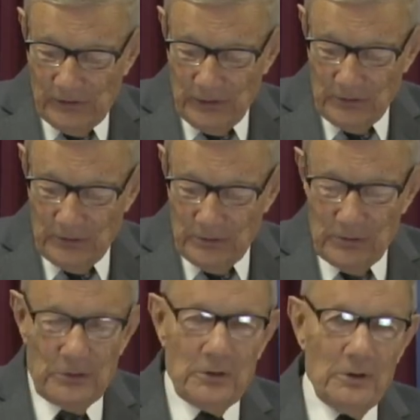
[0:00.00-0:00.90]
so you,
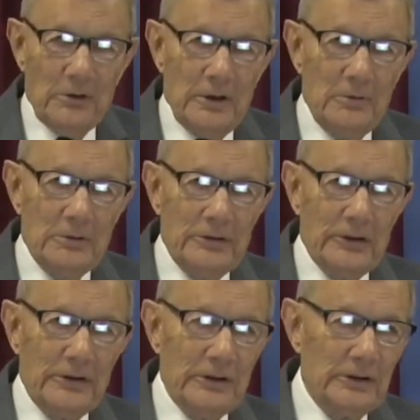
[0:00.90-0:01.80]
you know he
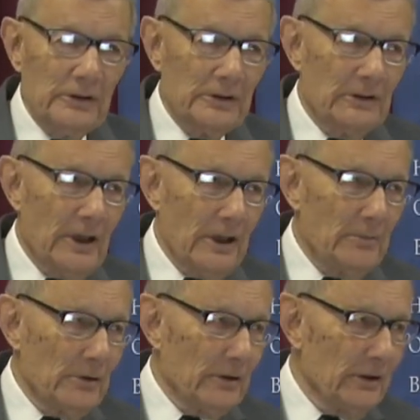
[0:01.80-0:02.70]
was in a, a
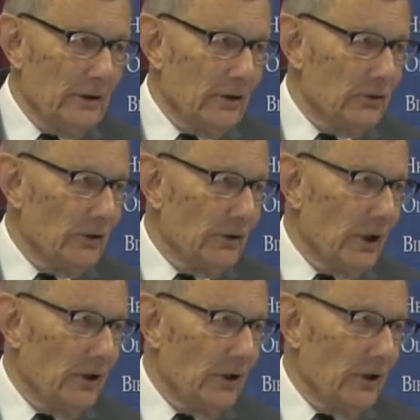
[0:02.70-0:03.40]
terrible condition.